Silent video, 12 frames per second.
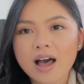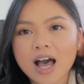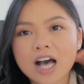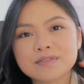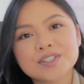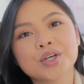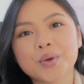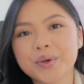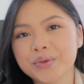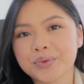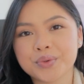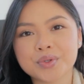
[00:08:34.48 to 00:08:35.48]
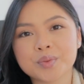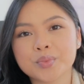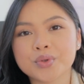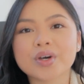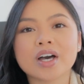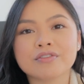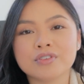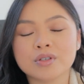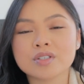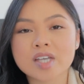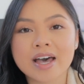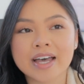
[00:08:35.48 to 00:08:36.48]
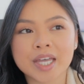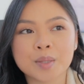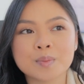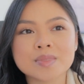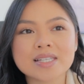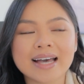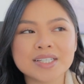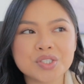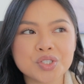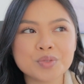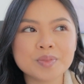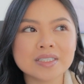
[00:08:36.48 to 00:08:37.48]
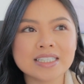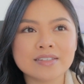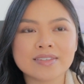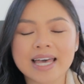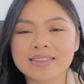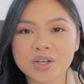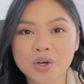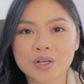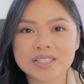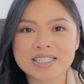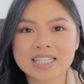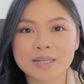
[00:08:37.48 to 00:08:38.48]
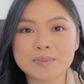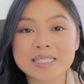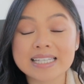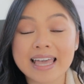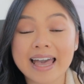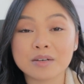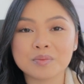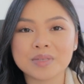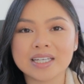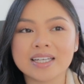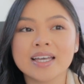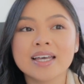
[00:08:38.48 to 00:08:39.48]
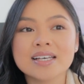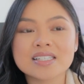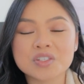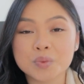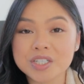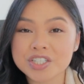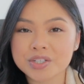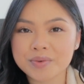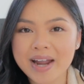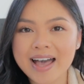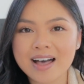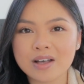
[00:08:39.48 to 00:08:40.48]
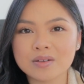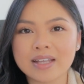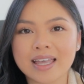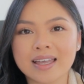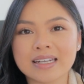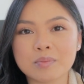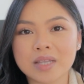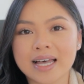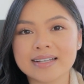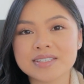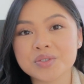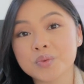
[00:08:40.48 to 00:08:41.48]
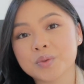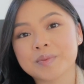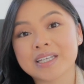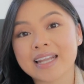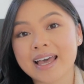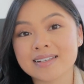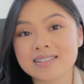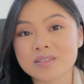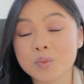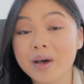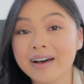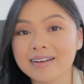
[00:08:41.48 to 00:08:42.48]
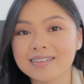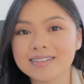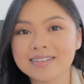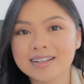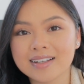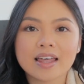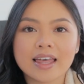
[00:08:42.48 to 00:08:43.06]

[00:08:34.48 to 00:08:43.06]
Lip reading: After going through the book a few times, I do believe that the concepts can be switched around and applied to women as well.